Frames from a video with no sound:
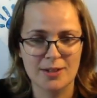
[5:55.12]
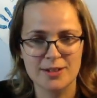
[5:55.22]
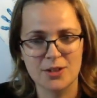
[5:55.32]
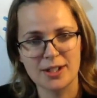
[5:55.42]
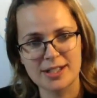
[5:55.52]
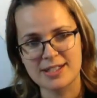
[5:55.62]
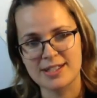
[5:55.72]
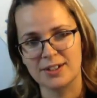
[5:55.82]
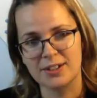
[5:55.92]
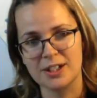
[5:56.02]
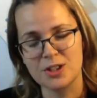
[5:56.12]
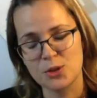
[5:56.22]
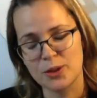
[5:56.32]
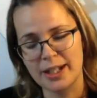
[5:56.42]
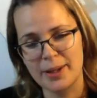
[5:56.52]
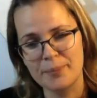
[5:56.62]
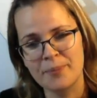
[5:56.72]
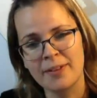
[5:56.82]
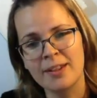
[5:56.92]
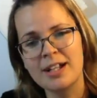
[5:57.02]
don't necessarily enjoy it.
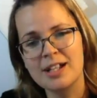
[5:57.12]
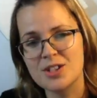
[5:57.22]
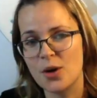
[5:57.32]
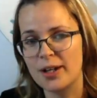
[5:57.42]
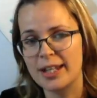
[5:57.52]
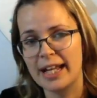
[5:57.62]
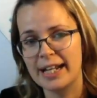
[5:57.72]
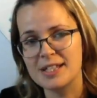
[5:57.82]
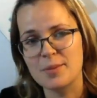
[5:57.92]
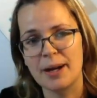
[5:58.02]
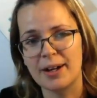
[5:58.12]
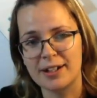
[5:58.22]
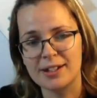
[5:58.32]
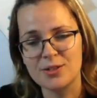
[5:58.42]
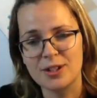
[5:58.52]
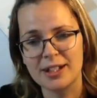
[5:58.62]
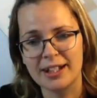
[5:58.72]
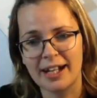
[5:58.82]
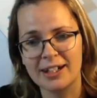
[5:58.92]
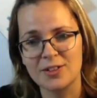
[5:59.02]
So again, as a parent, you
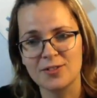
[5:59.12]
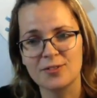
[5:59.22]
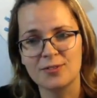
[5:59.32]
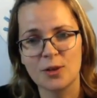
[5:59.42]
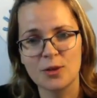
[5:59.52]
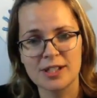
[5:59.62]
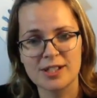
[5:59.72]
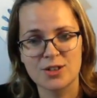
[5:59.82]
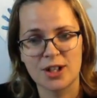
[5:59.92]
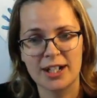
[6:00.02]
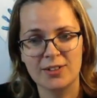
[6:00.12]
can kind of try